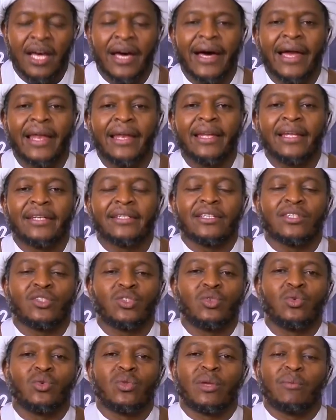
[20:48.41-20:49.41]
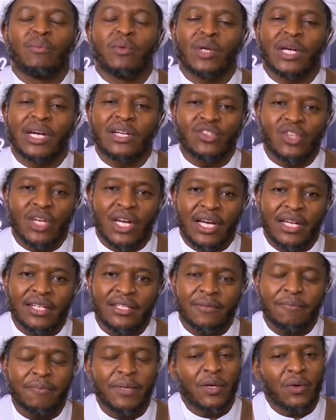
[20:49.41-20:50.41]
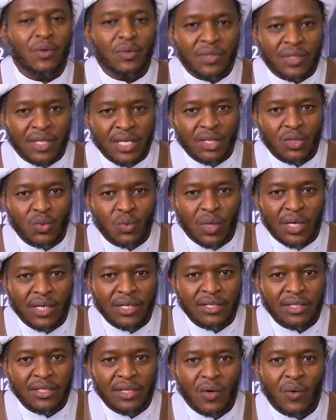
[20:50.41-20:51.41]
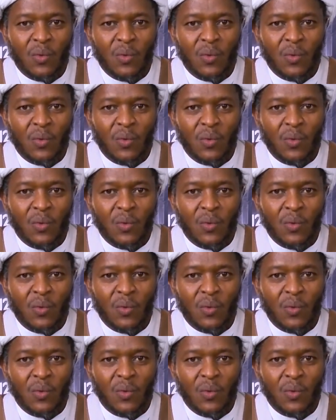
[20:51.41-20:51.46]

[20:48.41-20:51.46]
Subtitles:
and let us do the munajat, because these ones